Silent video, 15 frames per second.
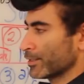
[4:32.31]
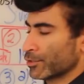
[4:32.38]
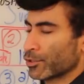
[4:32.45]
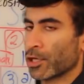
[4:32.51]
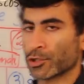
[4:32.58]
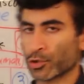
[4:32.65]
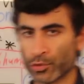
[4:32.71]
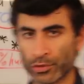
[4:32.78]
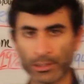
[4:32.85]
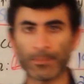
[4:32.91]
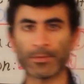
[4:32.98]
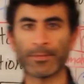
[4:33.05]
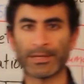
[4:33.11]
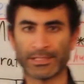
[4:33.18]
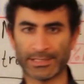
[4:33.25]
testosterone
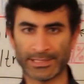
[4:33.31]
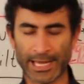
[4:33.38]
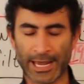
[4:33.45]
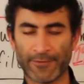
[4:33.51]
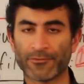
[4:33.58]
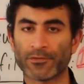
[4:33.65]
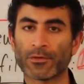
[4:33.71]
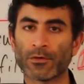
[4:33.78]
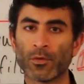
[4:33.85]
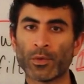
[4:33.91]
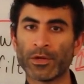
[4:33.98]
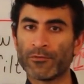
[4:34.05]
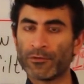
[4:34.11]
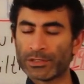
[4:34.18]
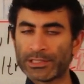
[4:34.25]
supplements safe?
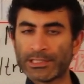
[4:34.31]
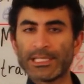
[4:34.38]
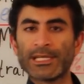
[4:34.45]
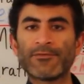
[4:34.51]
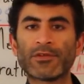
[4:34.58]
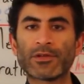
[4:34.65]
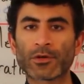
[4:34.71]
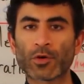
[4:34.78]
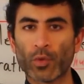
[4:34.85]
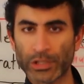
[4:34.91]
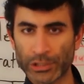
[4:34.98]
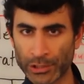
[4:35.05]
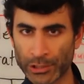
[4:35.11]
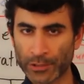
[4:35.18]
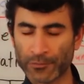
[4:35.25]
We've received
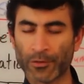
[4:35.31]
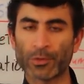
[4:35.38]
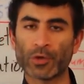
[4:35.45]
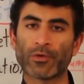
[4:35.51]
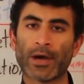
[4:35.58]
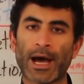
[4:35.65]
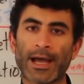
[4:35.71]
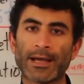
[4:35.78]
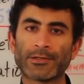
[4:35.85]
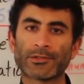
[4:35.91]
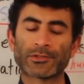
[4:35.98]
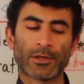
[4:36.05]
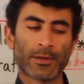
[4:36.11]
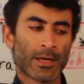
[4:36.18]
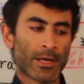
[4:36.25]
questions from you
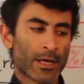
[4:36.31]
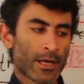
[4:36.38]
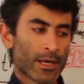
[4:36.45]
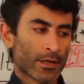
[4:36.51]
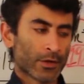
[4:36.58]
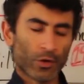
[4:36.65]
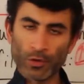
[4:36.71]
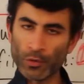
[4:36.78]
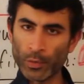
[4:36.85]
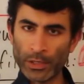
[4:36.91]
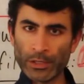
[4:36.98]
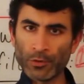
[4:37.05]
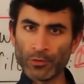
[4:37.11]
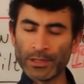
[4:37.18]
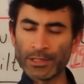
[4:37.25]
guys. You know,
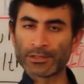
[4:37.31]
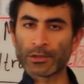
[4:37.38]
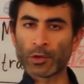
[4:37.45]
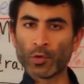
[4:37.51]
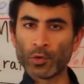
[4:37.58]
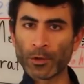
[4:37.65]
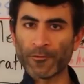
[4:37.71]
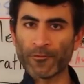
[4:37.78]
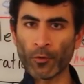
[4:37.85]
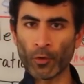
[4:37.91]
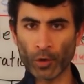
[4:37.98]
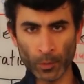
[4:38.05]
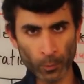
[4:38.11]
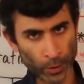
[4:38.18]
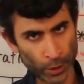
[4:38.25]
we do this Google
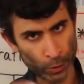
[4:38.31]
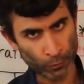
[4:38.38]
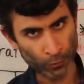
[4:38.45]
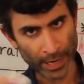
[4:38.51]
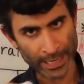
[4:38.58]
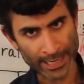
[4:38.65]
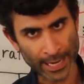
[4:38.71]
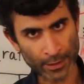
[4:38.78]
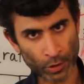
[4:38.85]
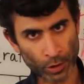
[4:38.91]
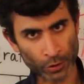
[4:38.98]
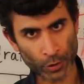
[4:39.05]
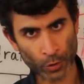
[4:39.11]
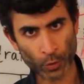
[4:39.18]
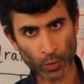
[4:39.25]
form where you write down
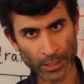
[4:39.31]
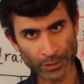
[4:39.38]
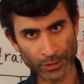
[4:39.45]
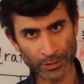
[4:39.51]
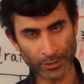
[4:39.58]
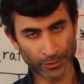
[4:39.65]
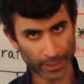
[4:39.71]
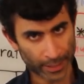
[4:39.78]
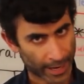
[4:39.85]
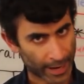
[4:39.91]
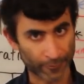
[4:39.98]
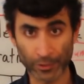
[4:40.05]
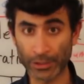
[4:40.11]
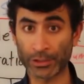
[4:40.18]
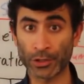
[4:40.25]
all your questions and
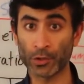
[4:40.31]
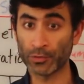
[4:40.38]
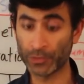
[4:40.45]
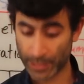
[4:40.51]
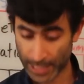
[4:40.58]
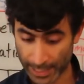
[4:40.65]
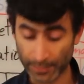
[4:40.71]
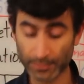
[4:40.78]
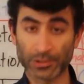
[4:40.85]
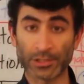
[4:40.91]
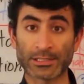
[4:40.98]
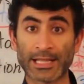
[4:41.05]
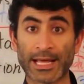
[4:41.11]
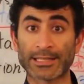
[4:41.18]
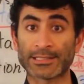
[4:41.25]
every Tuesday,
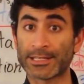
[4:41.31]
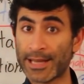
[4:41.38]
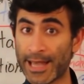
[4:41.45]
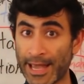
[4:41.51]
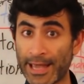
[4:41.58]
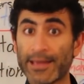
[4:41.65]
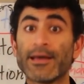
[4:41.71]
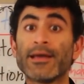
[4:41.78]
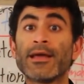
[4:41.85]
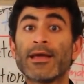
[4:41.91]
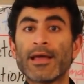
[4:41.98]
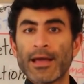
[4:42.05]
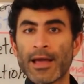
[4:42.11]
just like today,